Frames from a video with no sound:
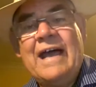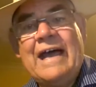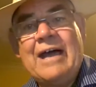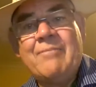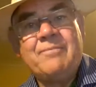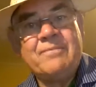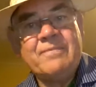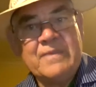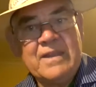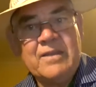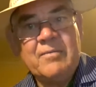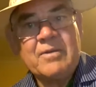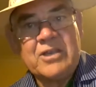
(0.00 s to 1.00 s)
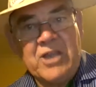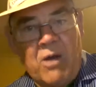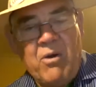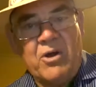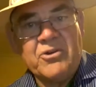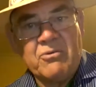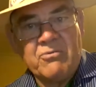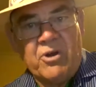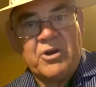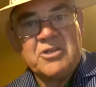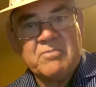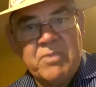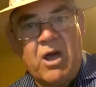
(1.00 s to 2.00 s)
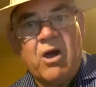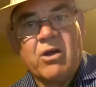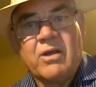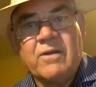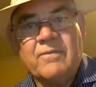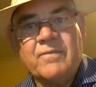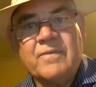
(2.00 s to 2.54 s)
go on to Ronnie's blog.